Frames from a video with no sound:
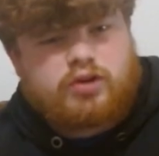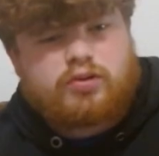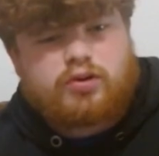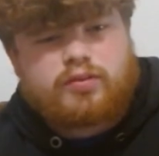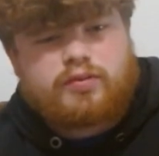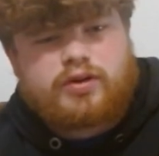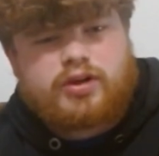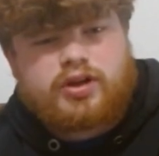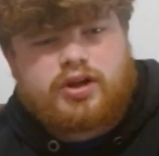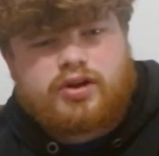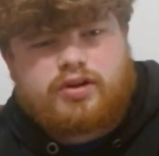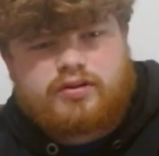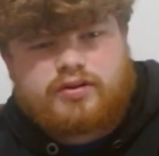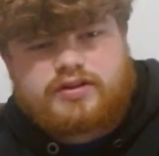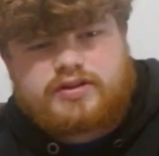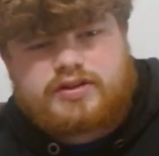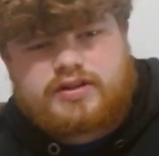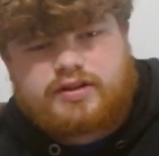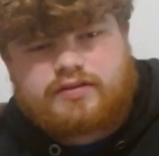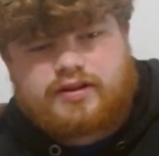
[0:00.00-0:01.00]
Rubio
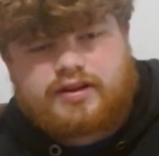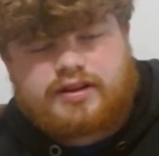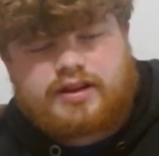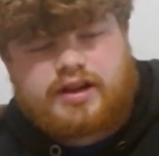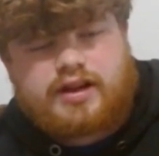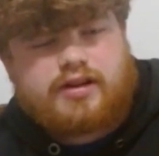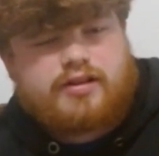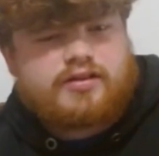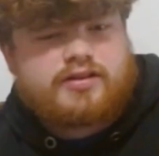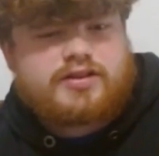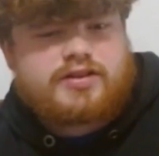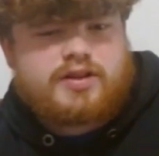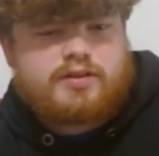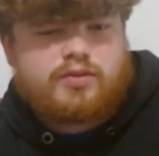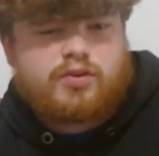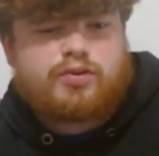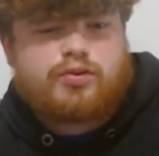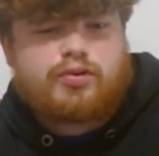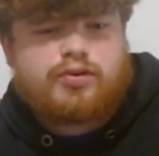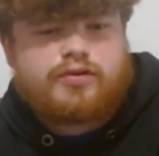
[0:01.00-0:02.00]
and stuff like that on the
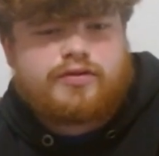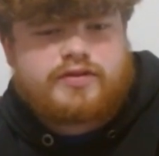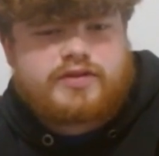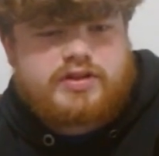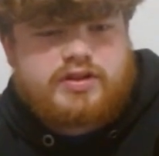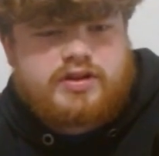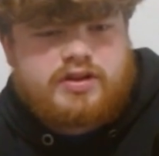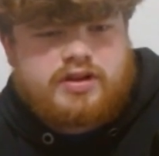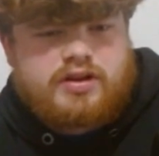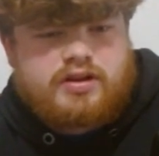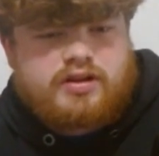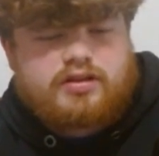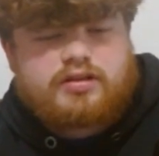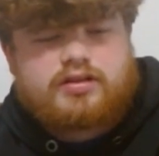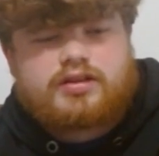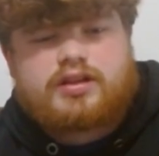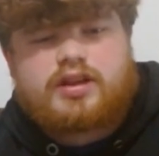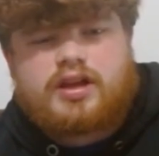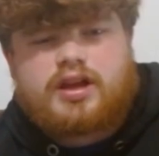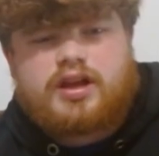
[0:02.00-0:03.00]
Timberwolves,
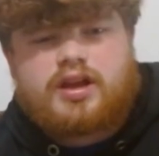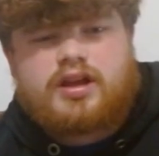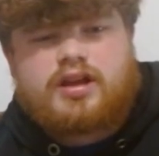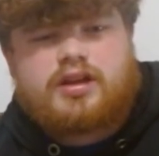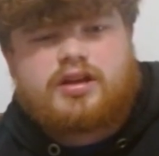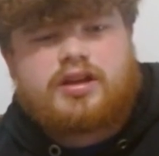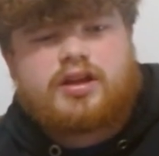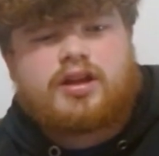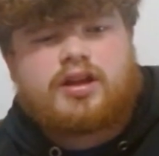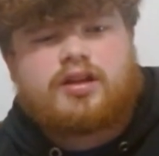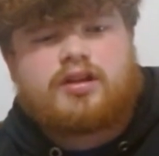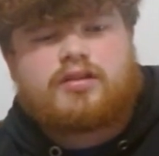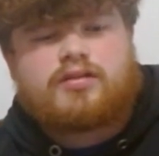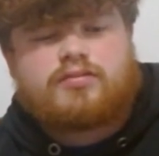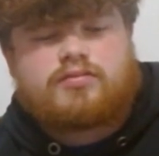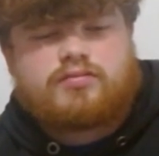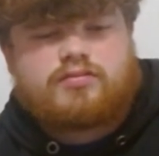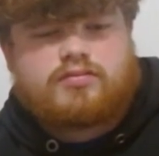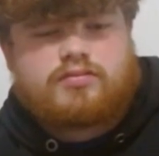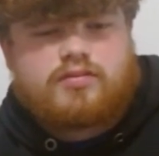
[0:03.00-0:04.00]
they get
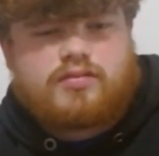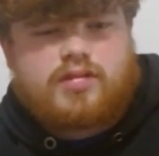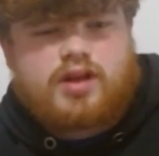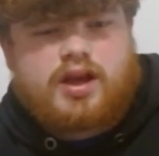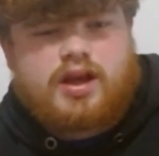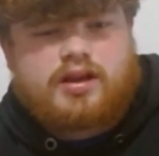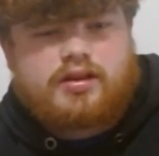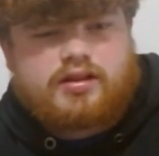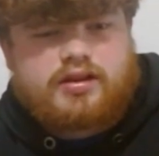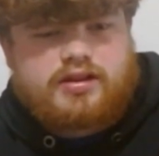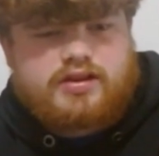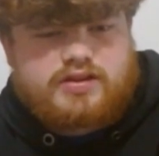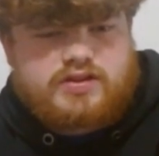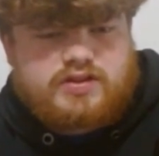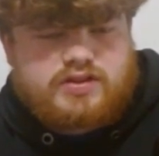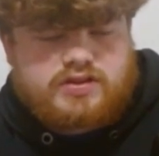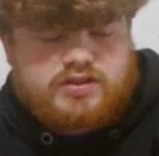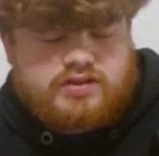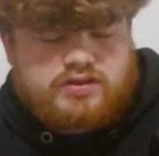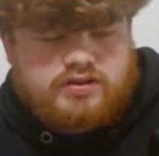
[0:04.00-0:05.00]
at
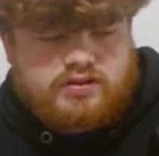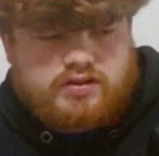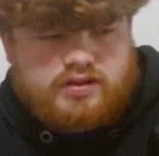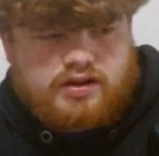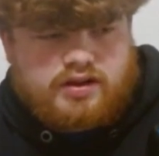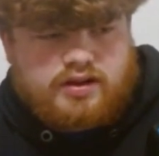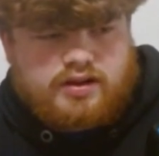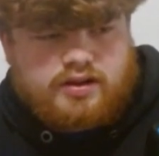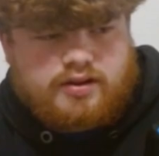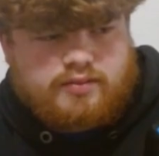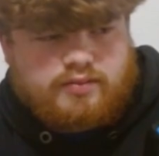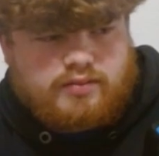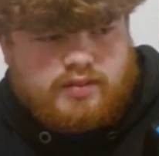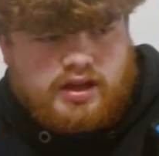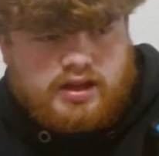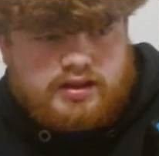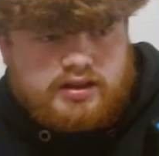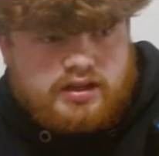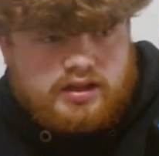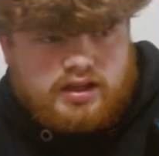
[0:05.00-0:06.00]
least
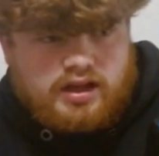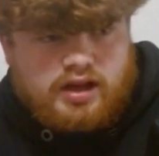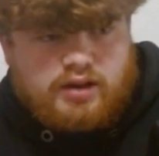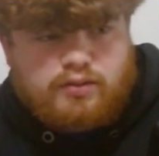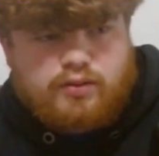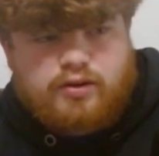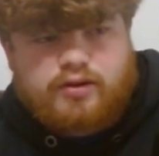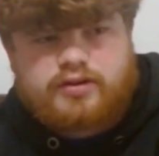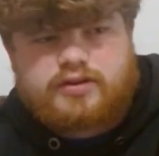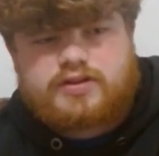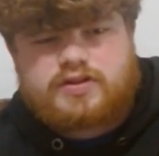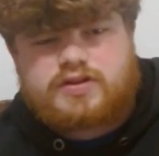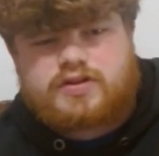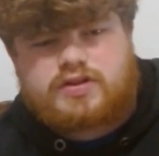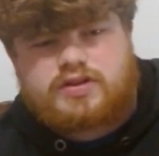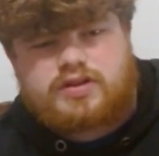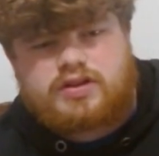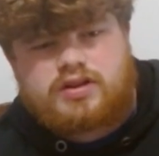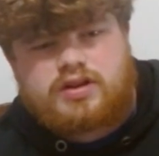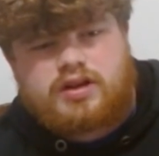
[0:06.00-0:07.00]
Anthony
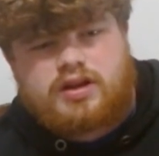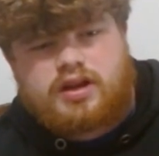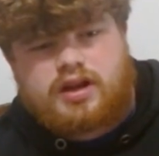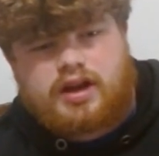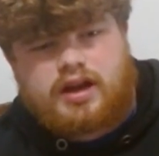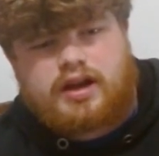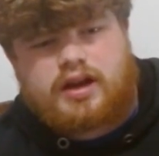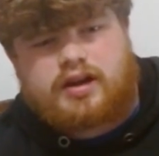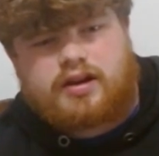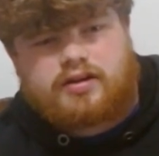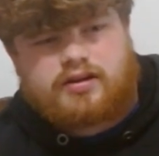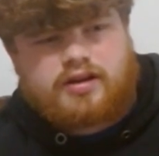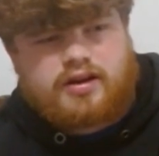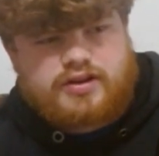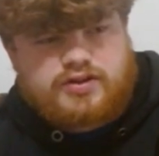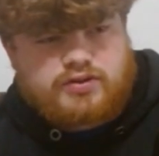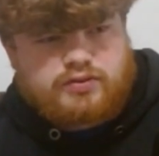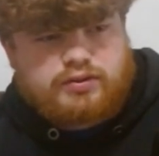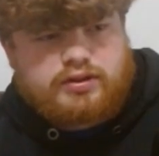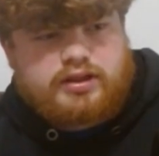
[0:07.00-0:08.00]
Edwards and
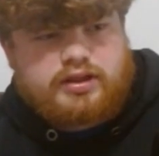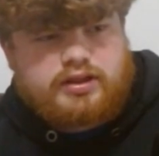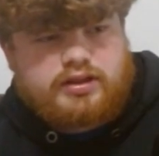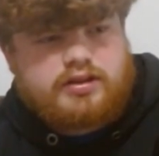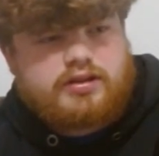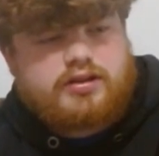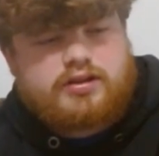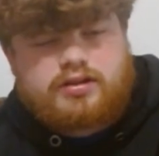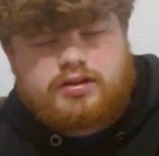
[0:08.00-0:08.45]
Naz Reid.